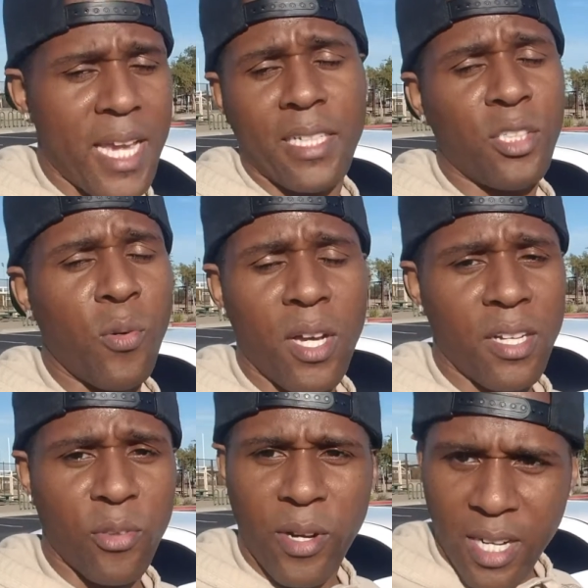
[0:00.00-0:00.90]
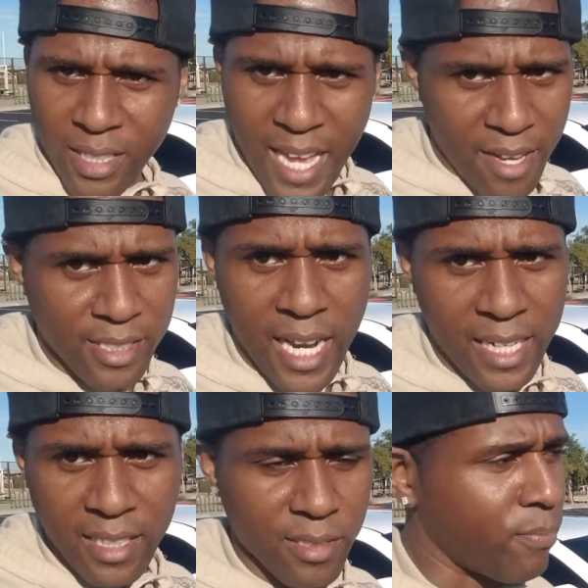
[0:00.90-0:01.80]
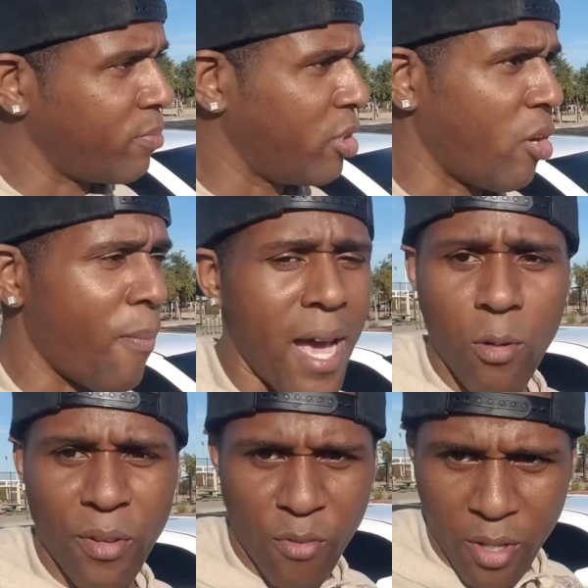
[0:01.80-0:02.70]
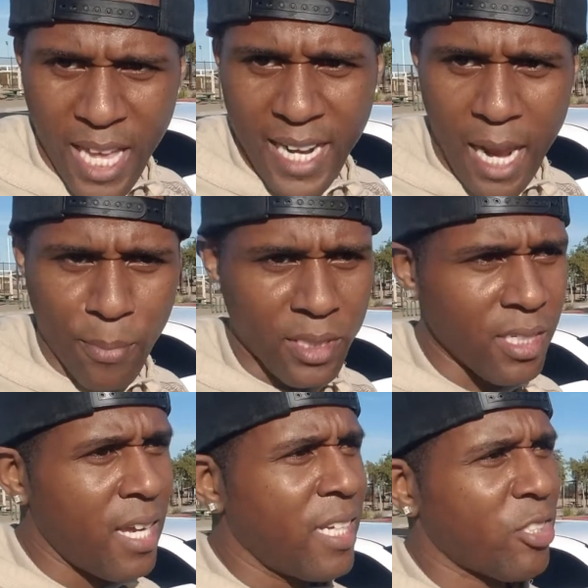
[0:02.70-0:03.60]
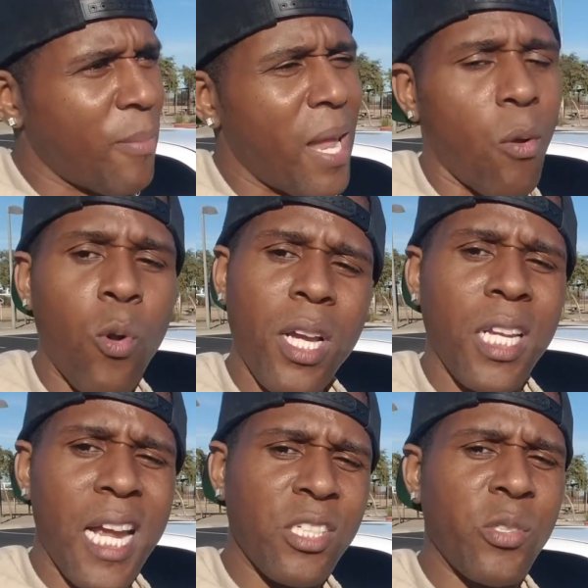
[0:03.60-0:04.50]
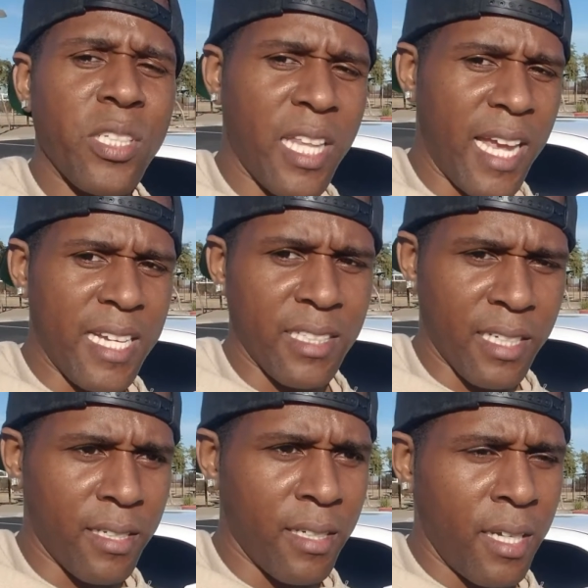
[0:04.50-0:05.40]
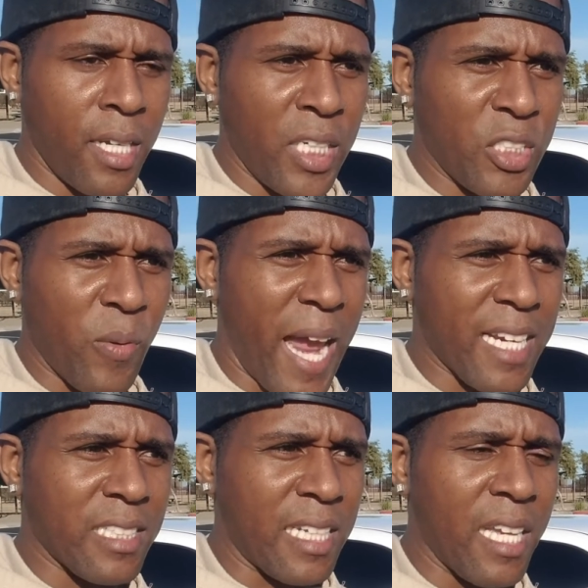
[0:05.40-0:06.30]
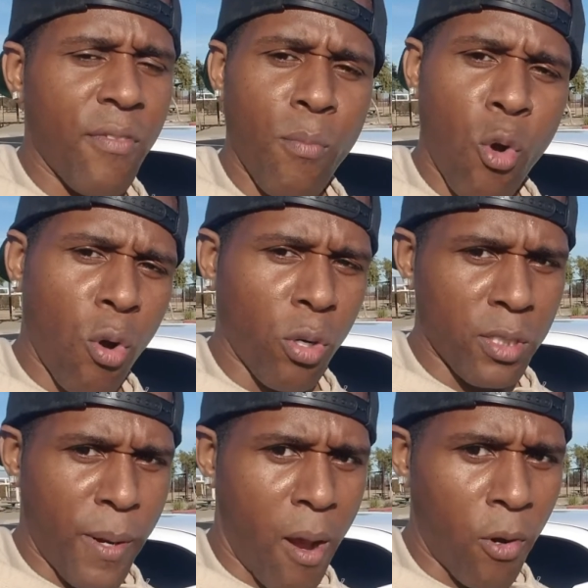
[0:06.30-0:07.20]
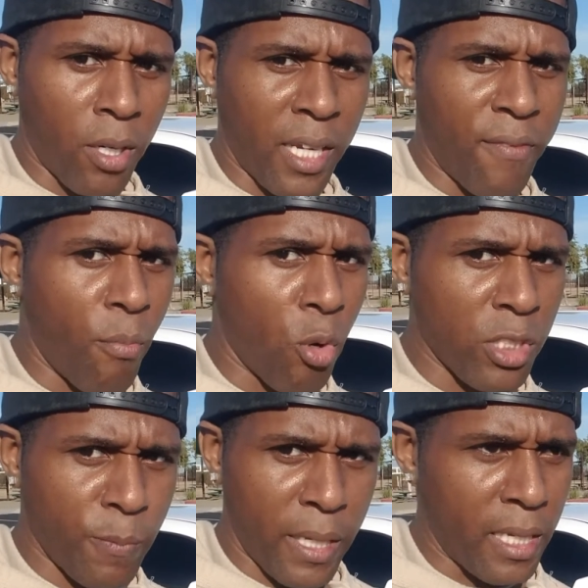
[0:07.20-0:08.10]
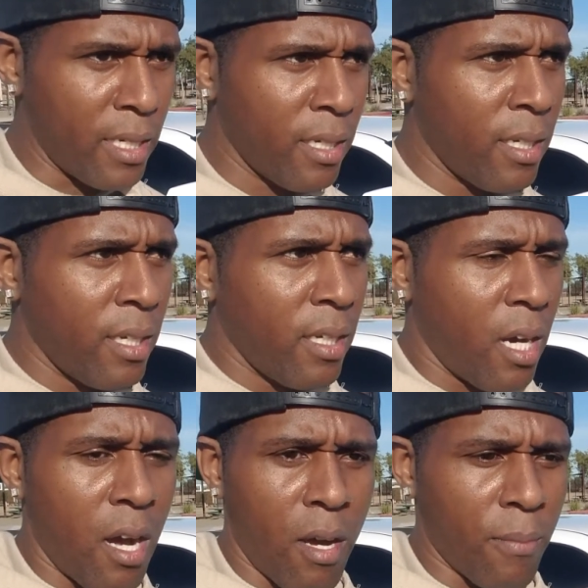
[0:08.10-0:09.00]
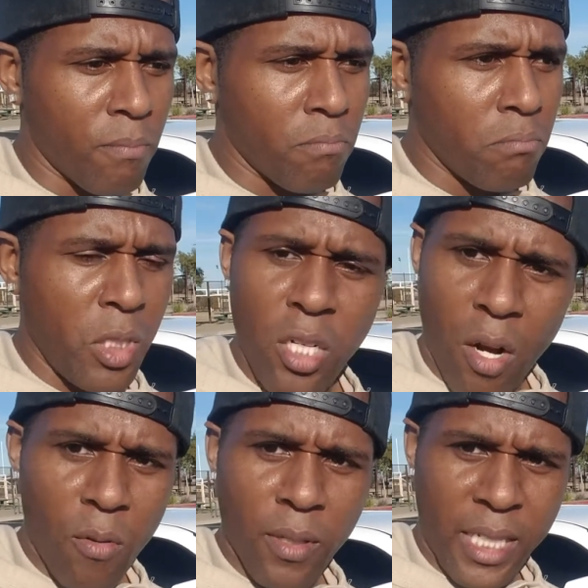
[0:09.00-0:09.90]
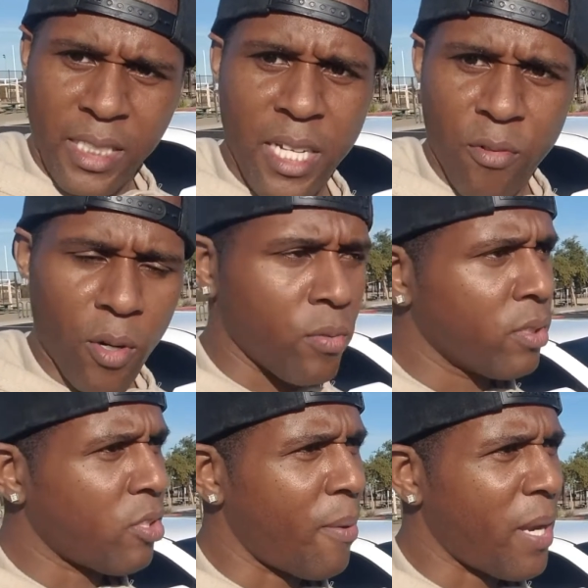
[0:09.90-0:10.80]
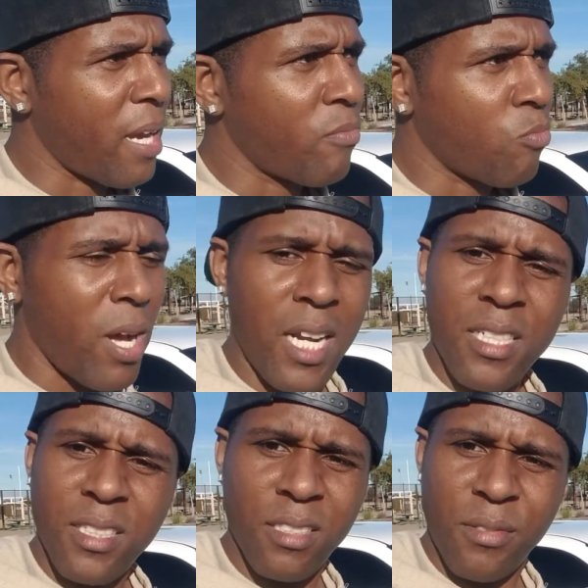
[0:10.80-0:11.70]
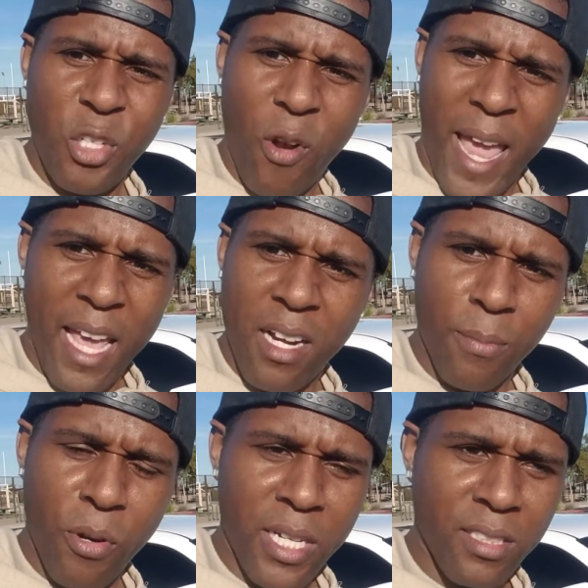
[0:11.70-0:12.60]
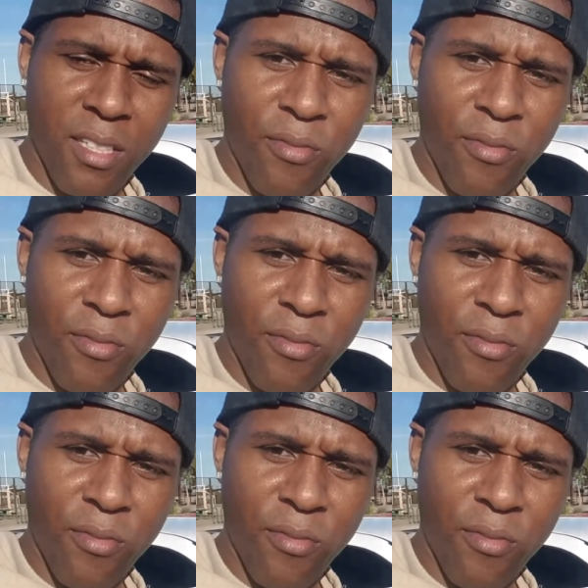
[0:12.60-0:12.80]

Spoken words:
get 200, 300,000 out of this model before that happens. So I'm like, what can I do to the engine to actually give it more horsepower, give it more speed, in general? So I'm like, why not just add upgrades to the